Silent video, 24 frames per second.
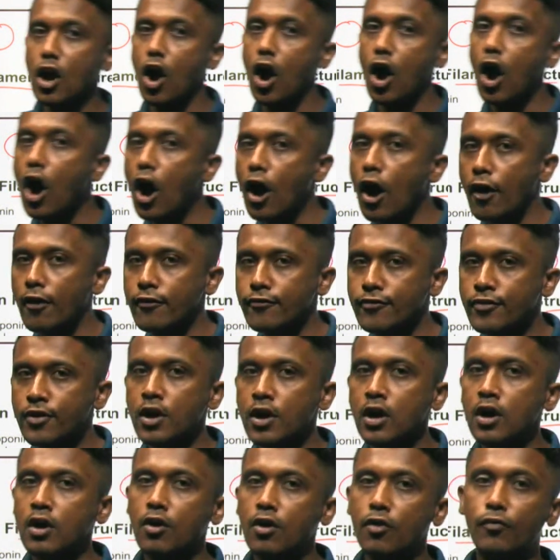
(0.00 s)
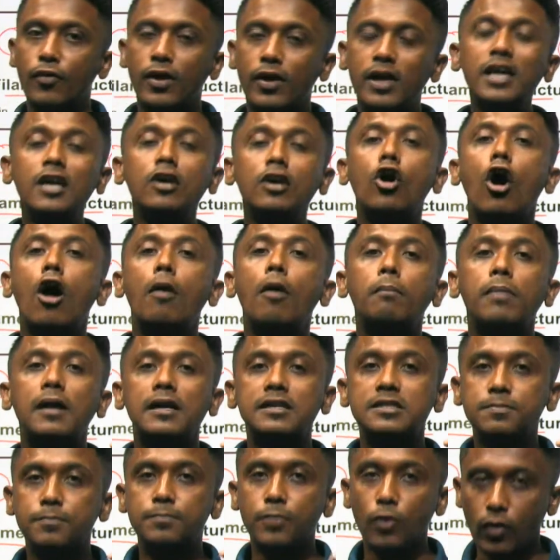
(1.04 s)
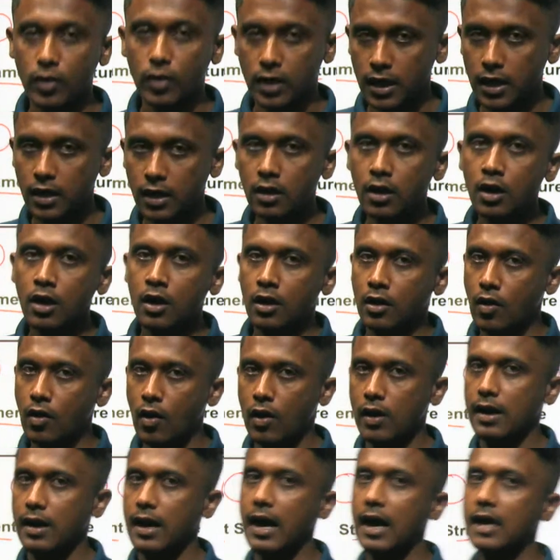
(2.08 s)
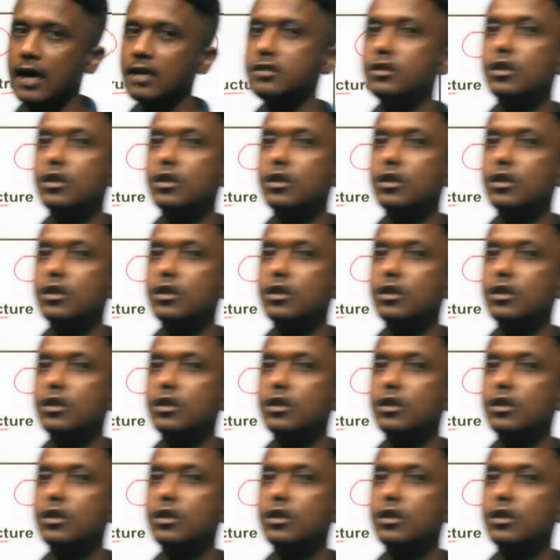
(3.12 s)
of very complex protein called as